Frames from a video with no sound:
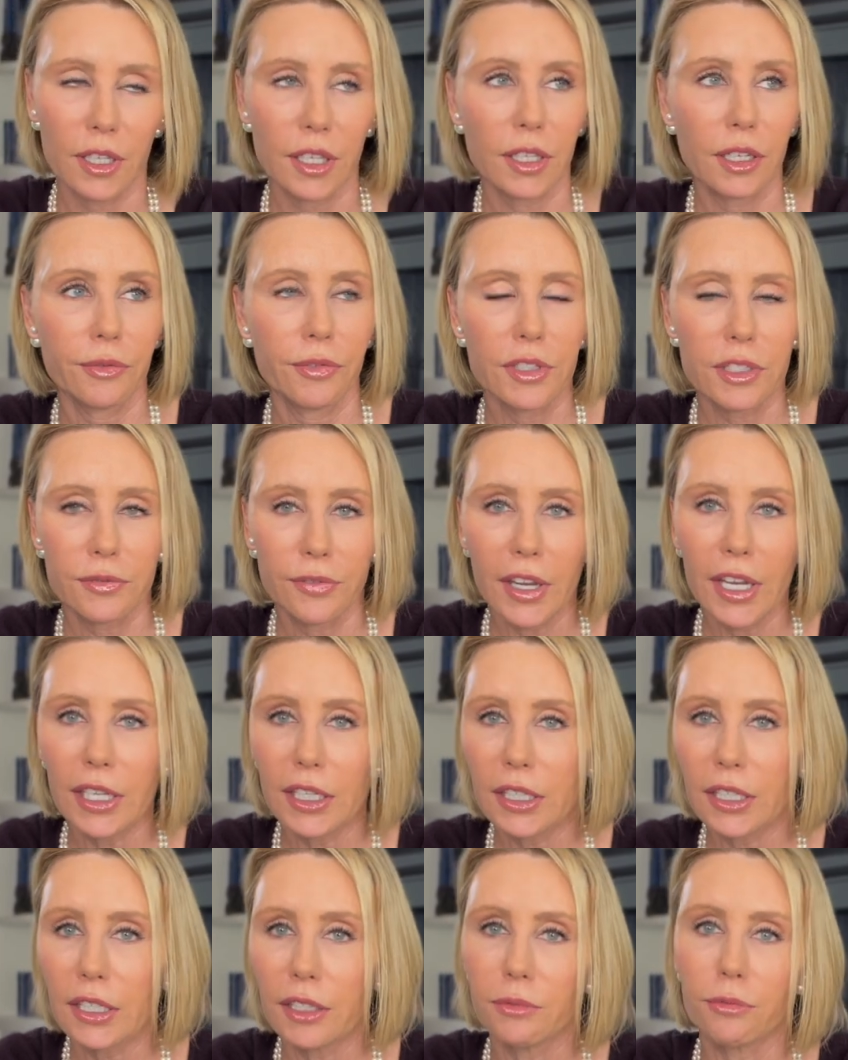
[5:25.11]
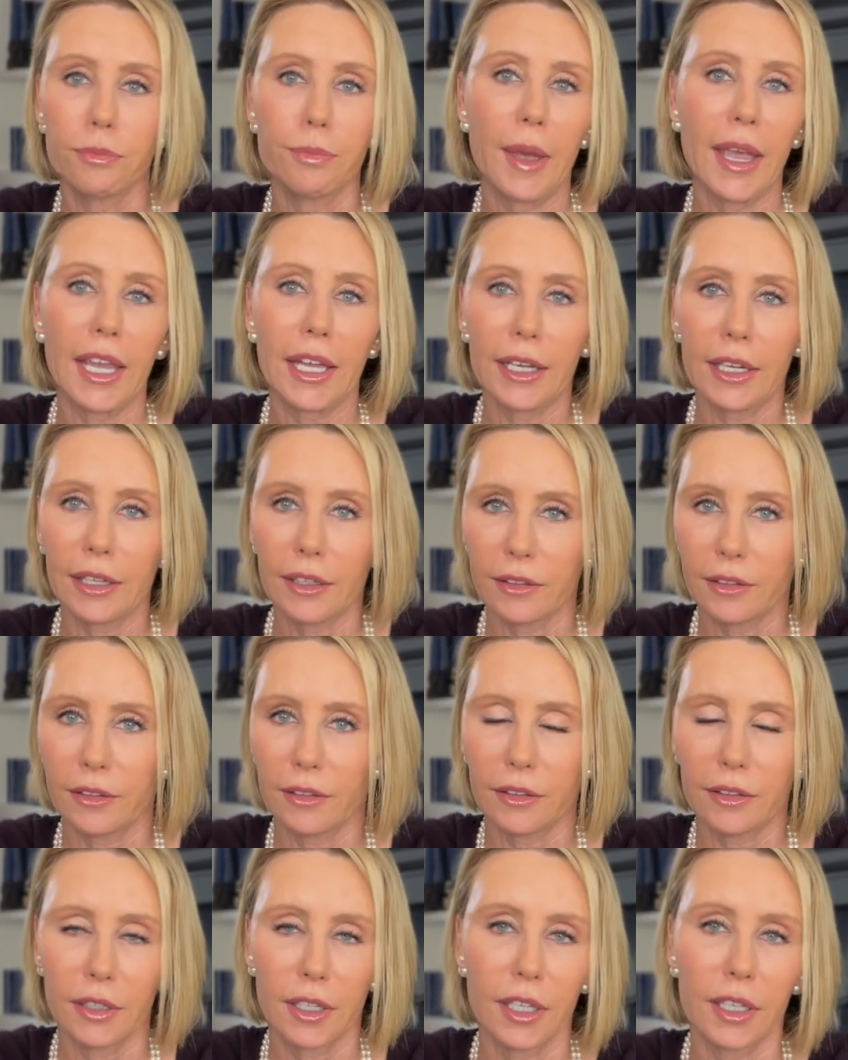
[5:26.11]
And if it's faded, paint it
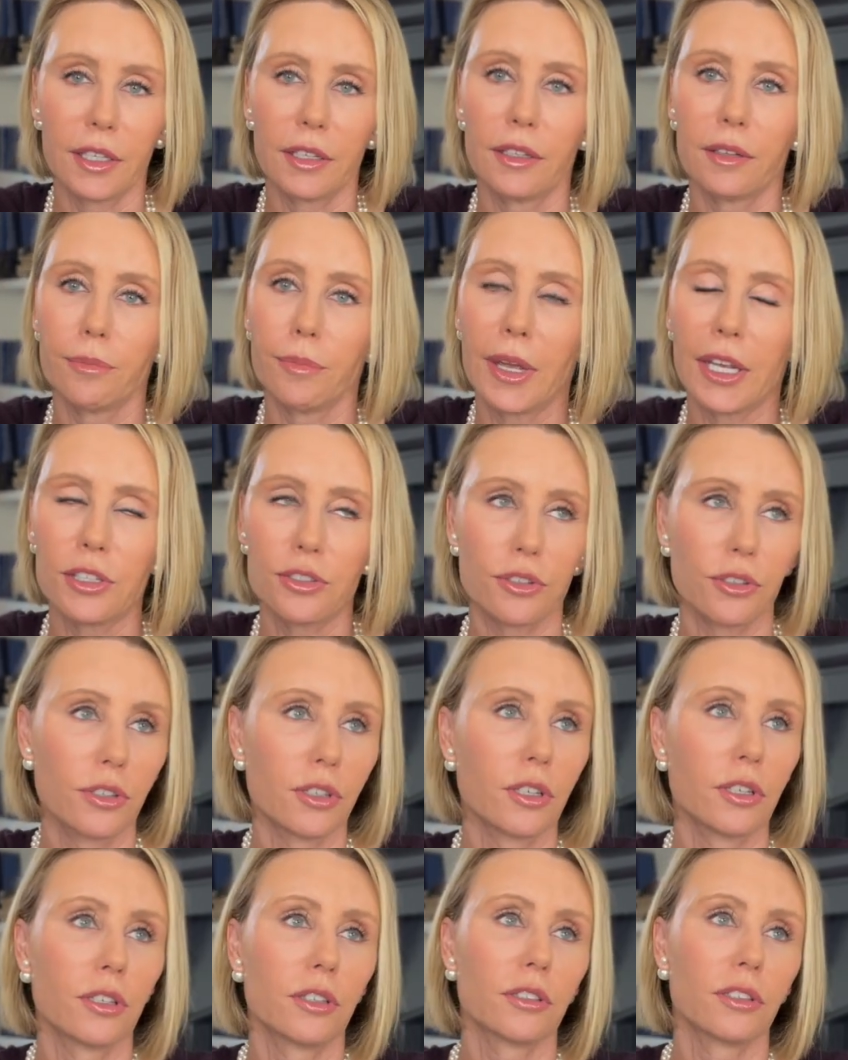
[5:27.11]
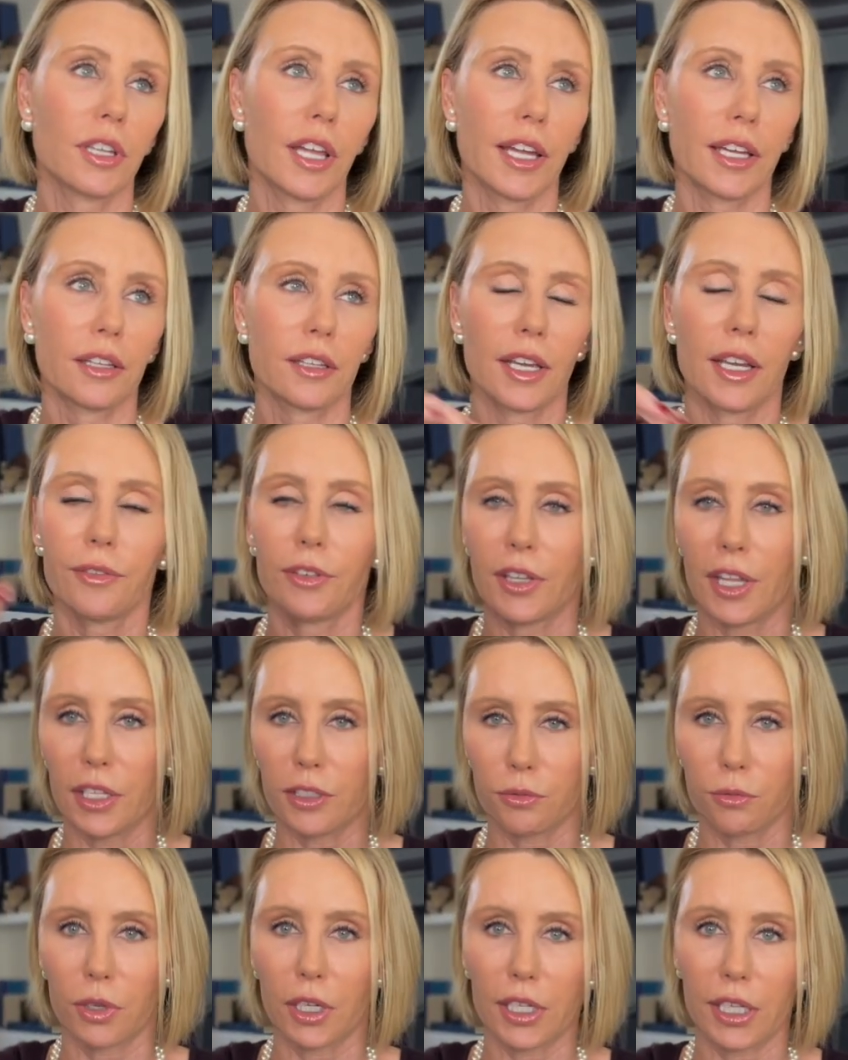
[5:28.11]
and make sure like
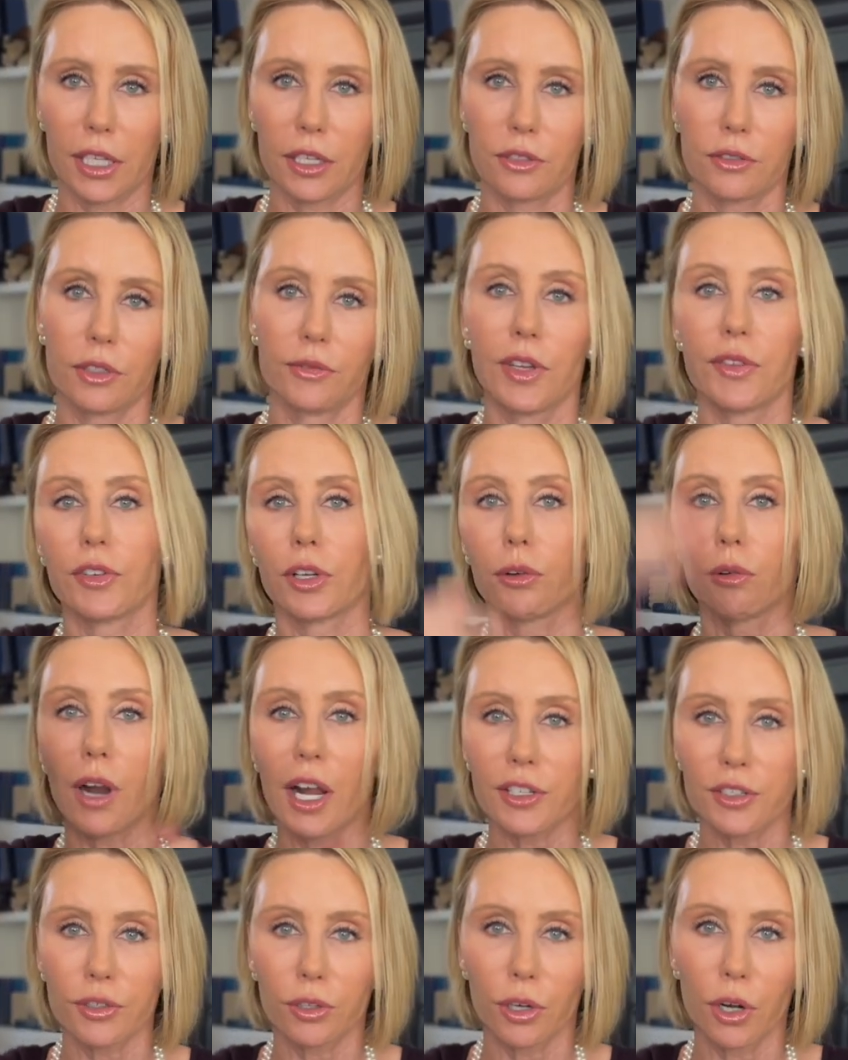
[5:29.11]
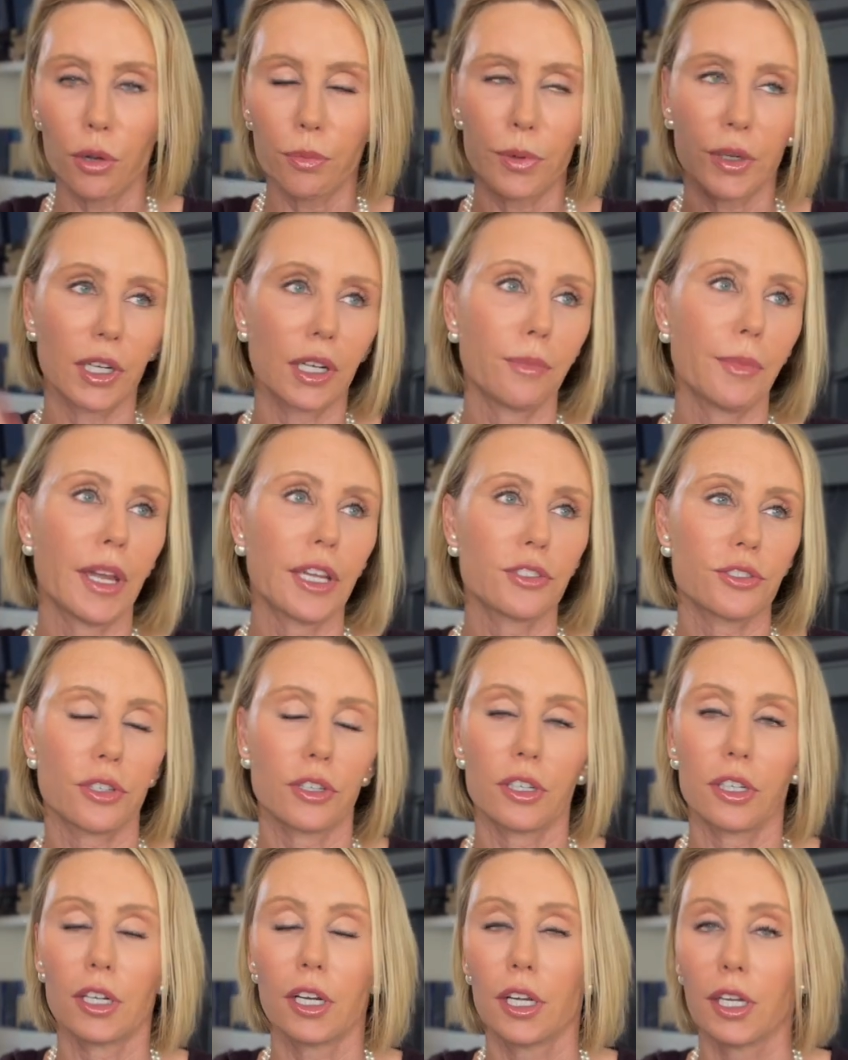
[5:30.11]
everything's working. So if you have a garage door opener, make
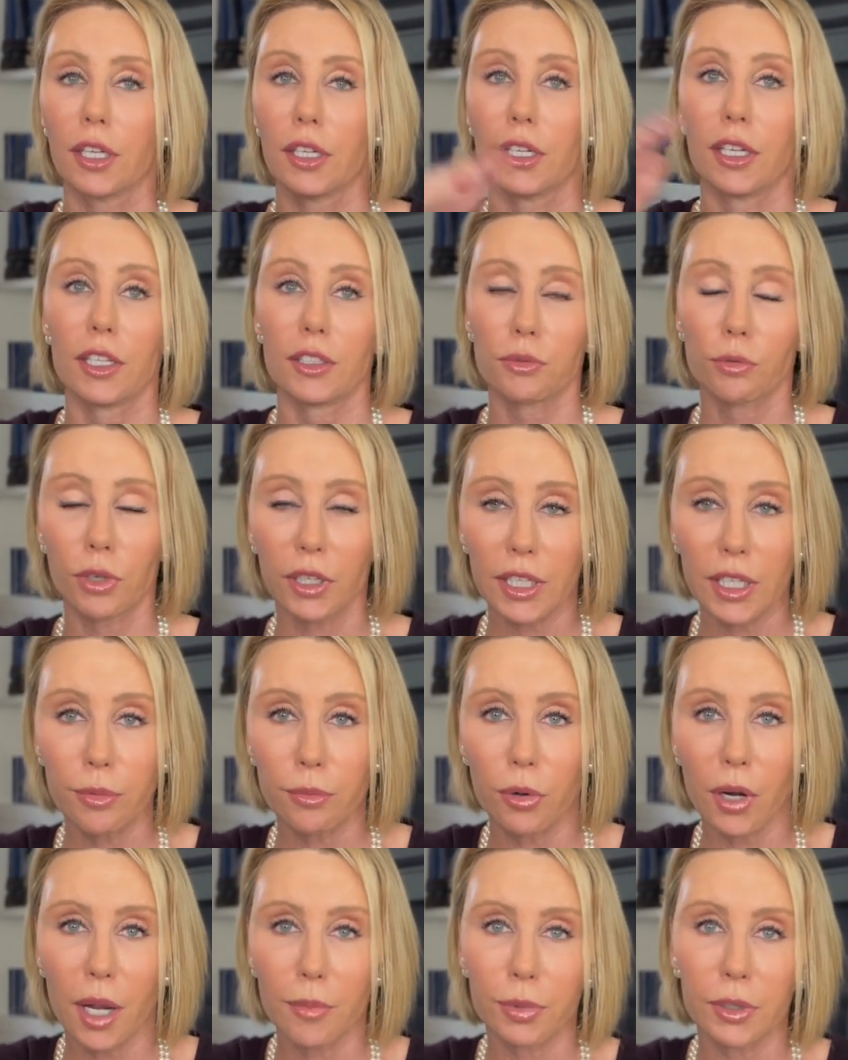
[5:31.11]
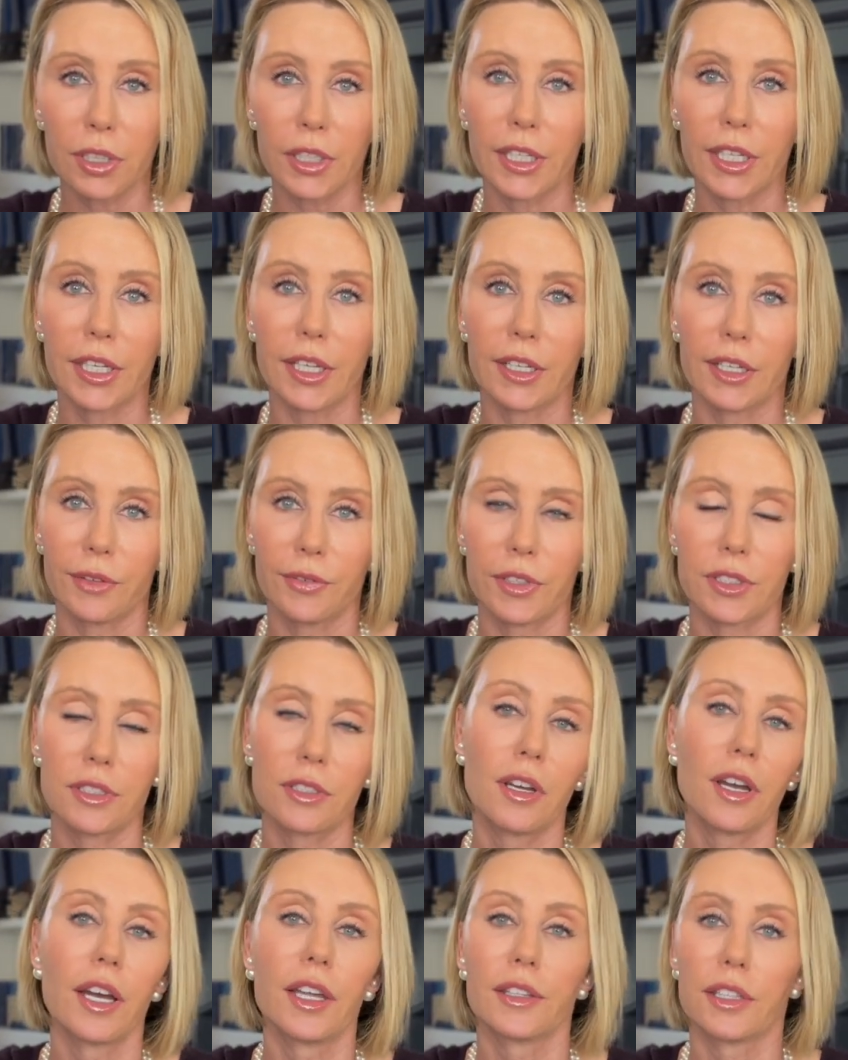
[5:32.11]
sure it's working properly. And if it's
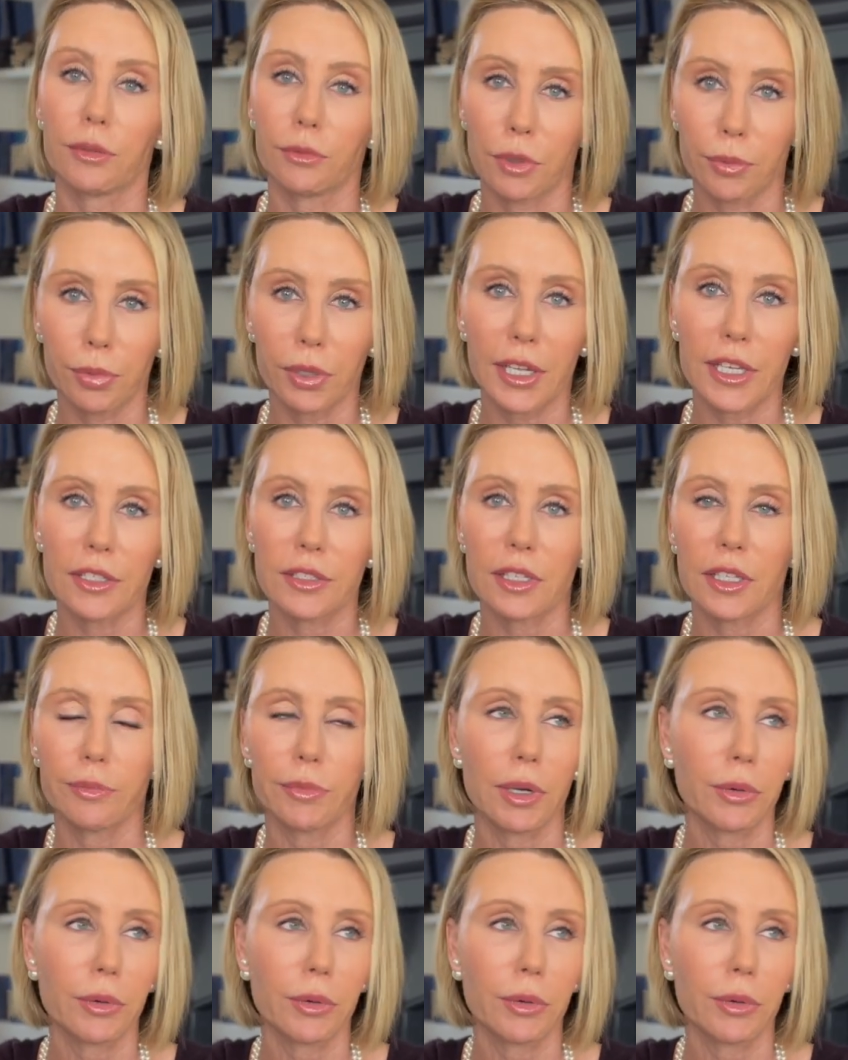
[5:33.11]
not, then replace it.